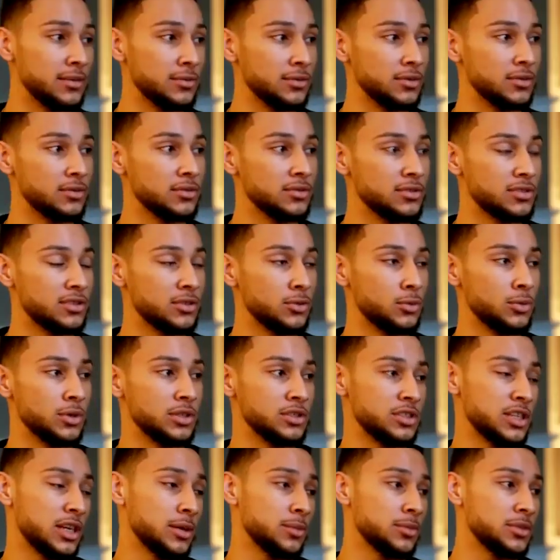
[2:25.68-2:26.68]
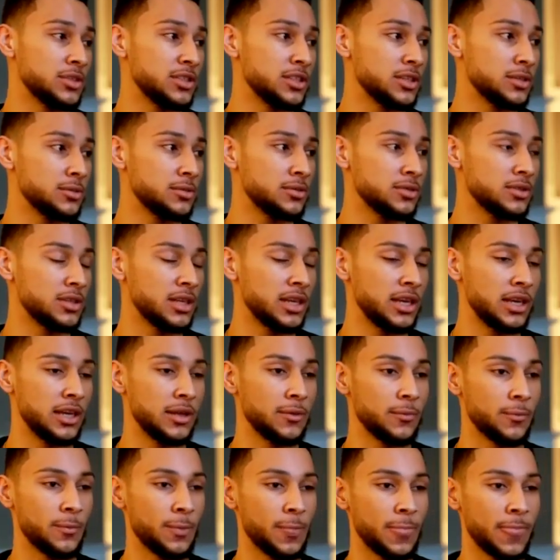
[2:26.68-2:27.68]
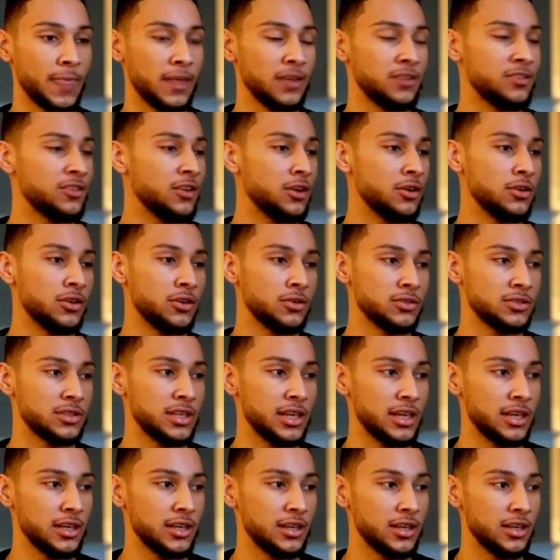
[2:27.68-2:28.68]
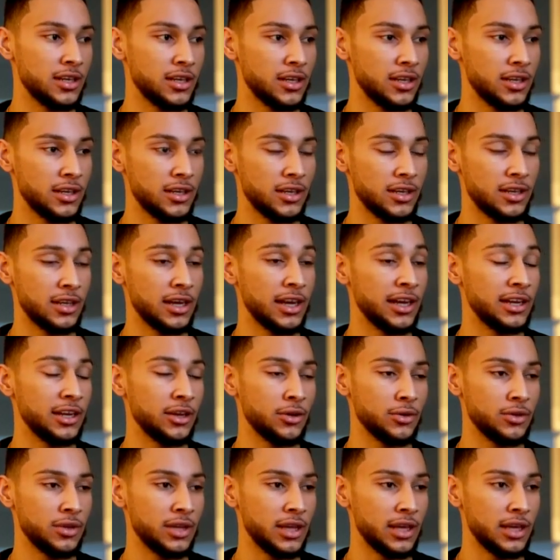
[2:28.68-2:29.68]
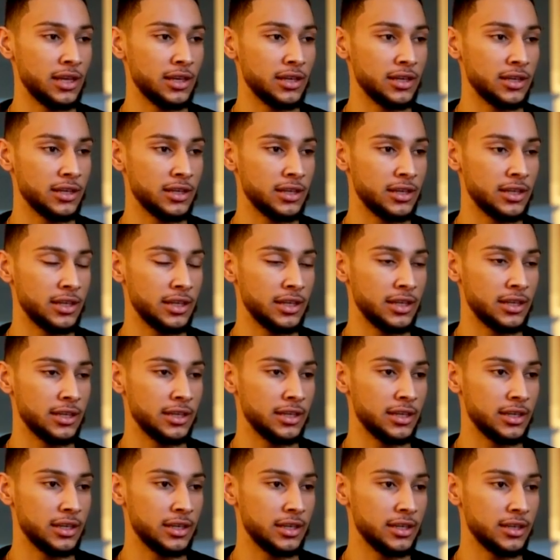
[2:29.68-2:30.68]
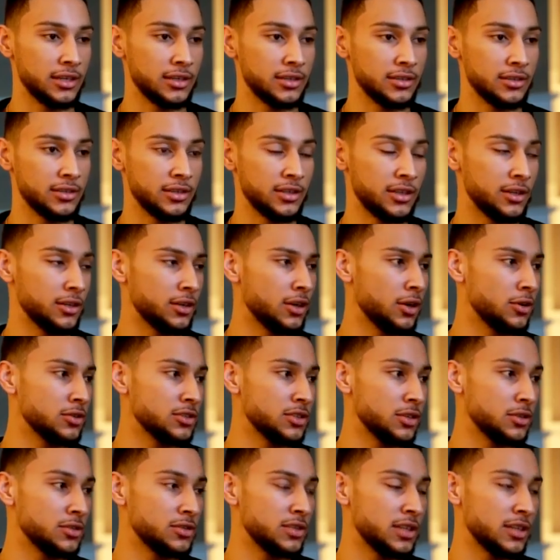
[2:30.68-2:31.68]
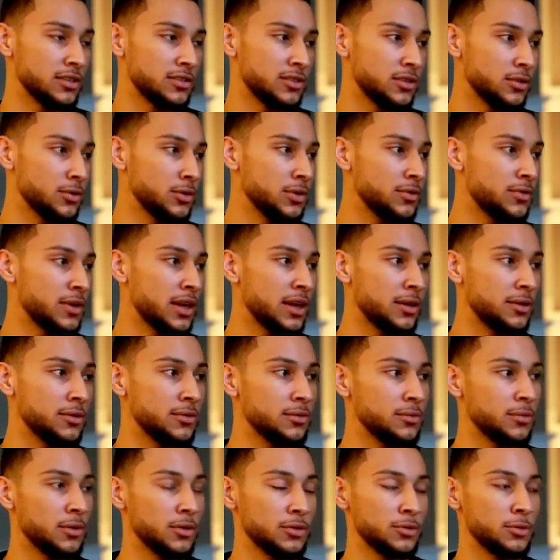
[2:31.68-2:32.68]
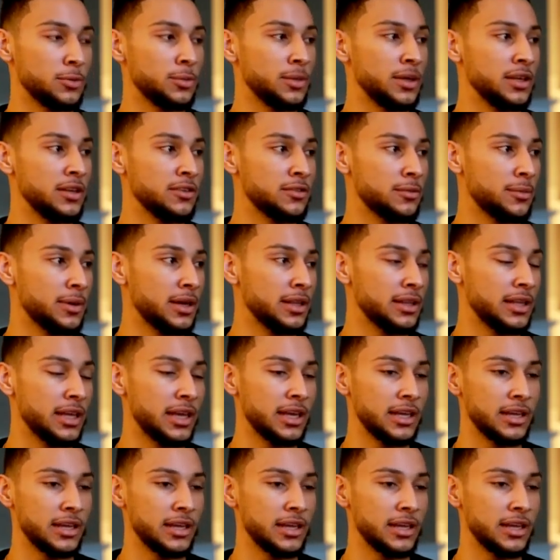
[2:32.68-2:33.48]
level to win championships. And Joe knows that, I know that, and the coach knows that. So we've had multiple meetings about